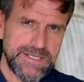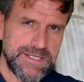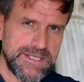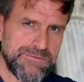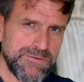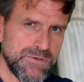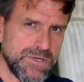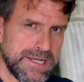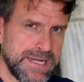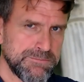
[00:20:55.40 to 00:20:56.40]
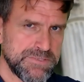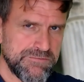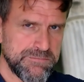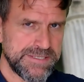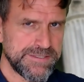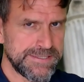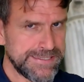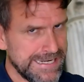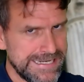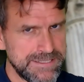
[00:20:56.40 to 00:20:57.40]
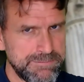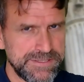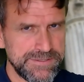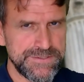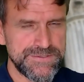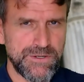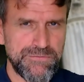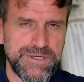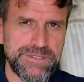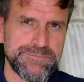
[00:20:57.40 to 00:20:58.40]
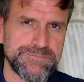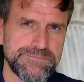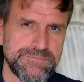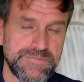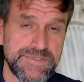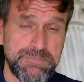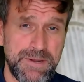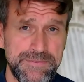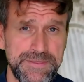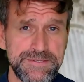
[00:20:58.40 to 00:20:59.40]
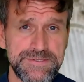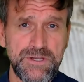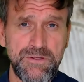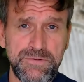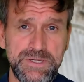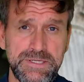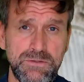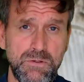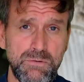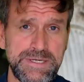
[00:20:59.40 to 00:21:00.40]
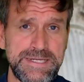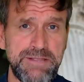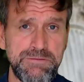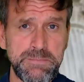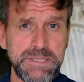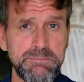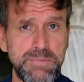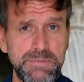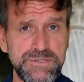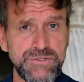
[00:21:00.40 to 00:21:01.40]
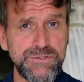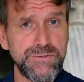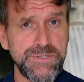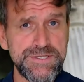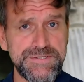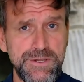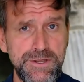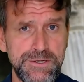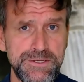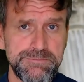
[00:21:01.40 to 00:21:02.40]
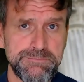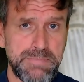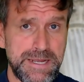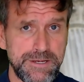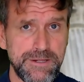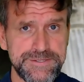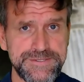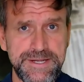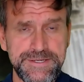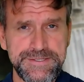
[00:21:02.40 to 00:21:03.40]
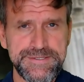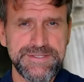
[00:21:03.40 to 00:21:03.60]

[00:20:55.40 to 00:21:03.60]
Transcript: If you claim to have made an independent discovery, despite that discovery already having been published two years earlier by another scientist,